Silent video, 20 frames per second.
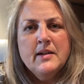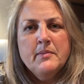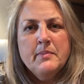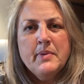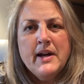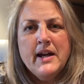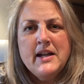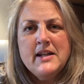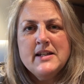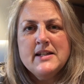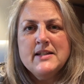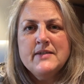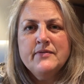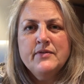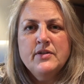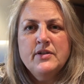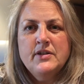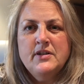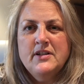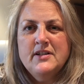pages
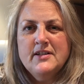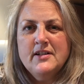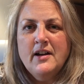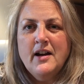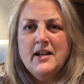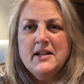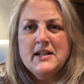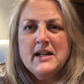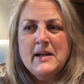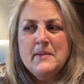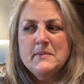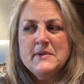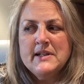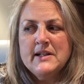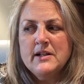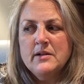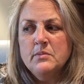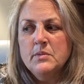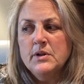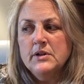for the design teams that I'm